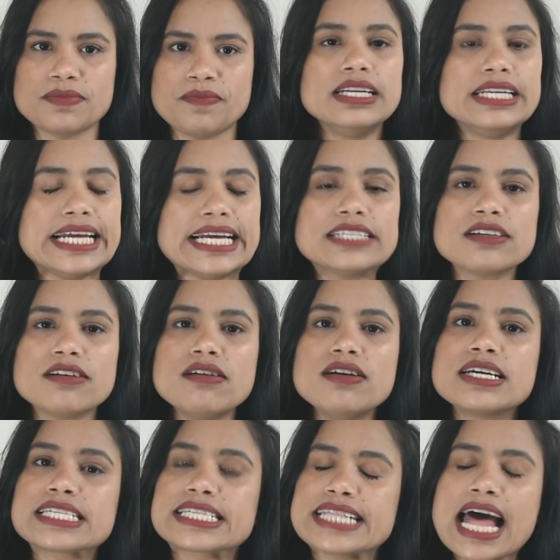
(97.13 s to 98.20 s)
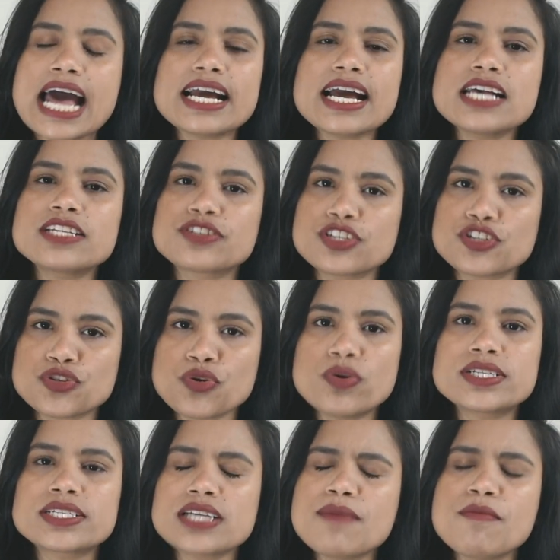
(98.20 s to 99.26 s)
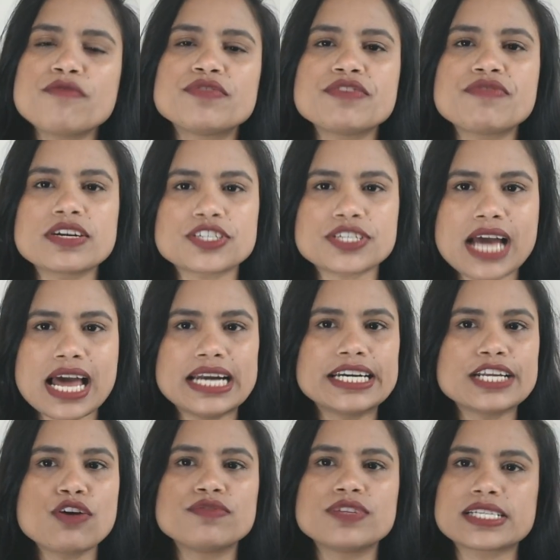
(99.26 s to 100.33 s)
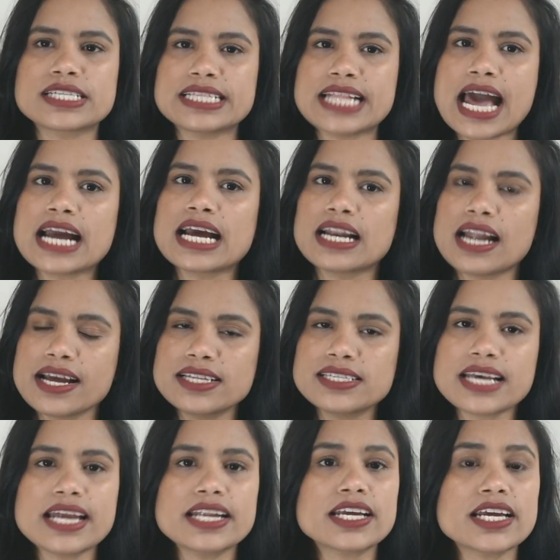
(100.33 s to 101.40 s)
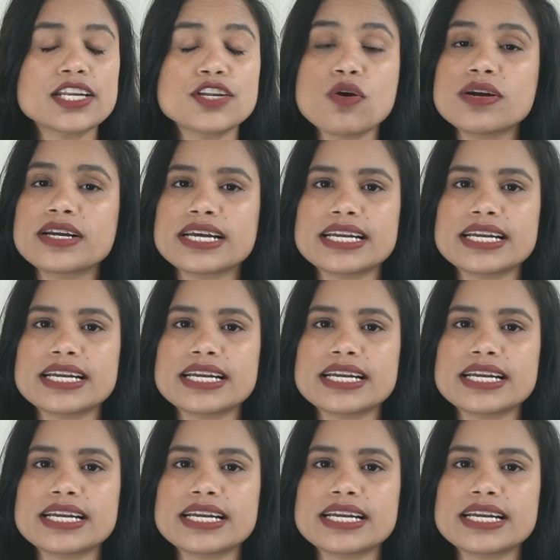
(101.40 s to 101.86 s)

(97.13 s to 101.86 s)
Later, Slack has restored some of the functionality of the Slack clients and cannot